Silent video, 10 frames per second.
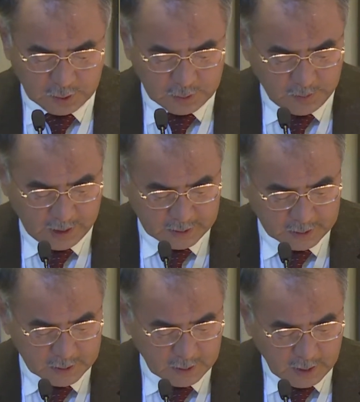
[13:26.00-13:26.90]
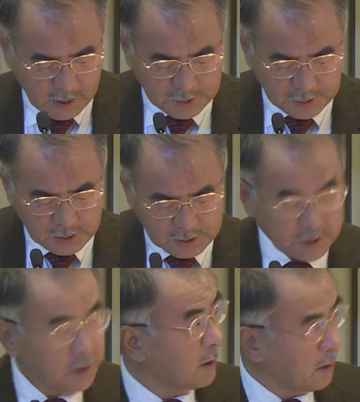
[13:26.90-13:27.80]
remains. As you can
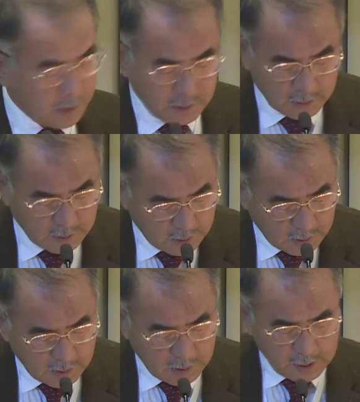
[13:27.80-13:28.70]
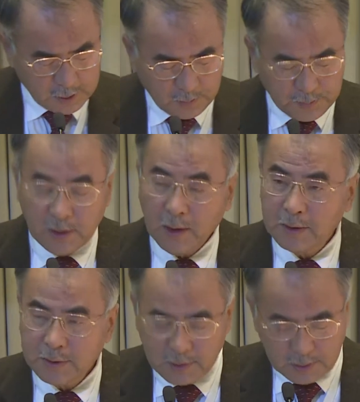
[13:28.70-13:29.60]
see here, it
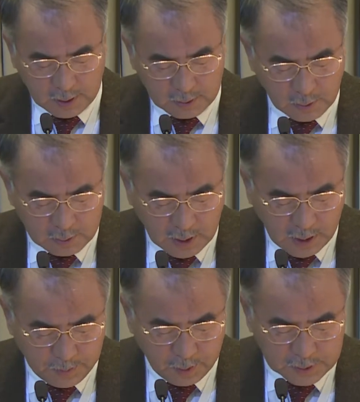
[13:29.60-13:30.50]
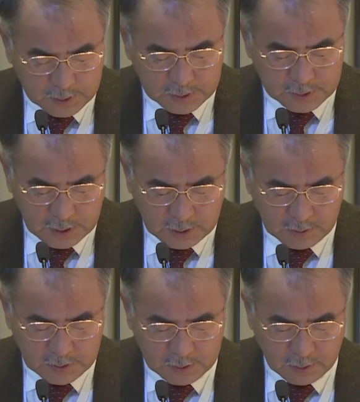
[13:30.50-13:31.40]
appears a techno-typological
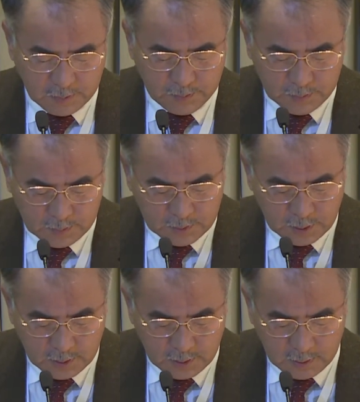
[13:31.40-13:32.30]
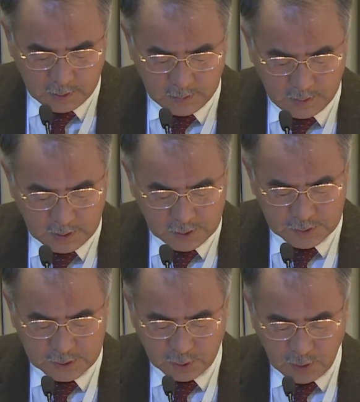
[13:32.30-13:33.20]
sequence of
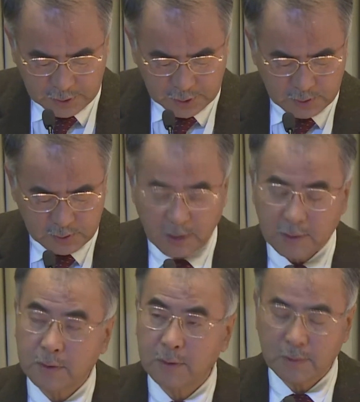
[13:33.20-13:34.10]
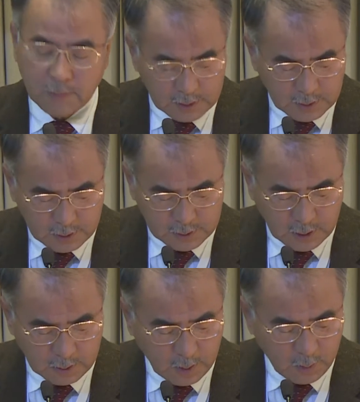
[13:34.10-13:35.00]
Masonry structures at Wadi
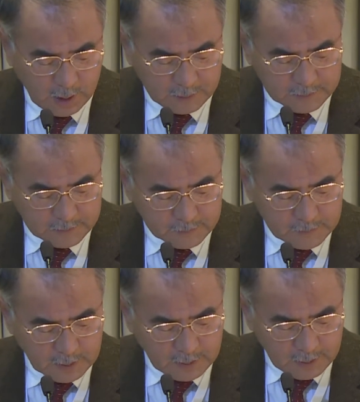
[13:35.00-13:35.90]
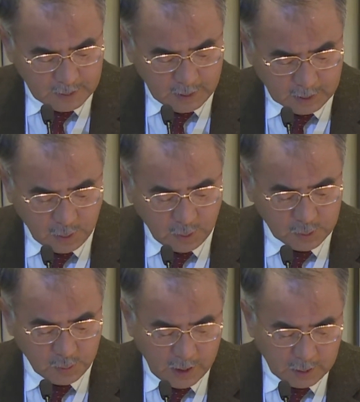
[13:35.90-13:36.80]
Sharma I
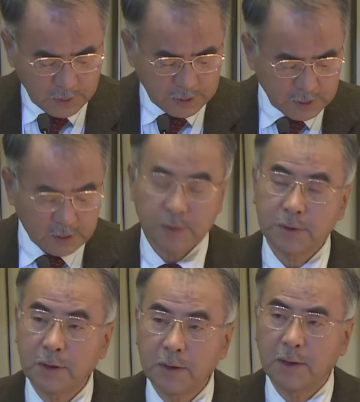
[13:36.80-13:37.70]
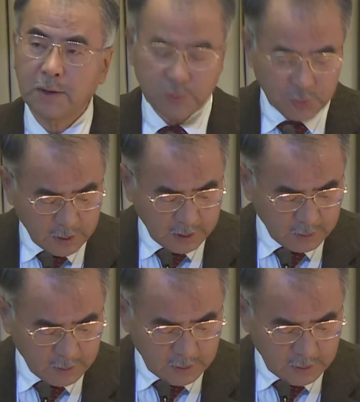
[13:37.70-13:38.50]
accord well with the general trend